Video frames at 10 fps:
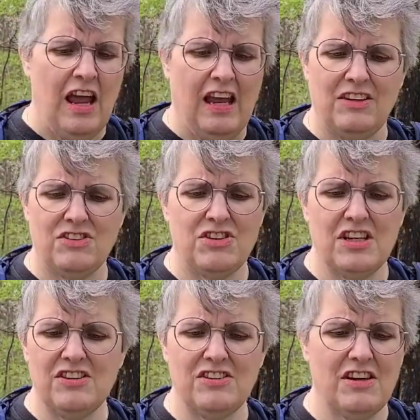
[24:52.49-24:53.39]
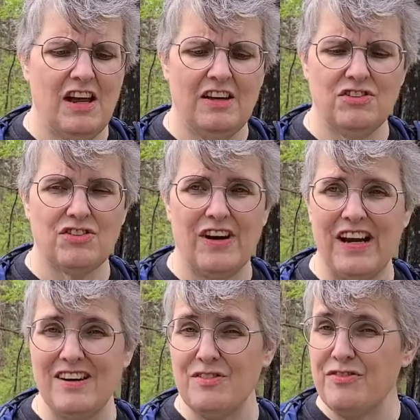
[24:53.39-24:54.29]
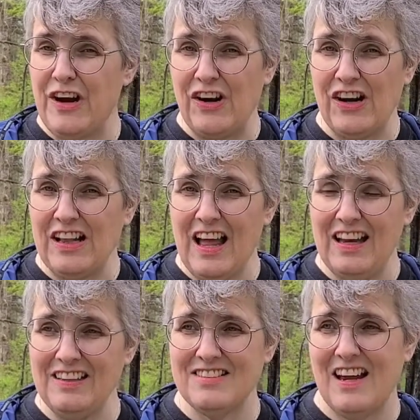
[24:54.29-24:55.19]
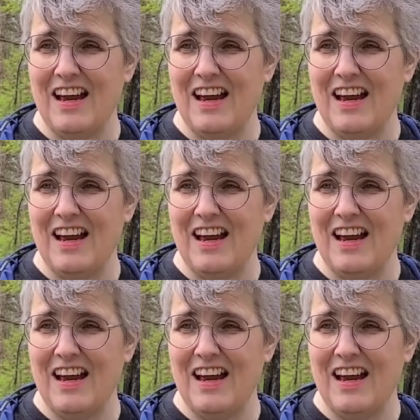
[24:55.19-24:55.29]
It's just a strand of fairy lights.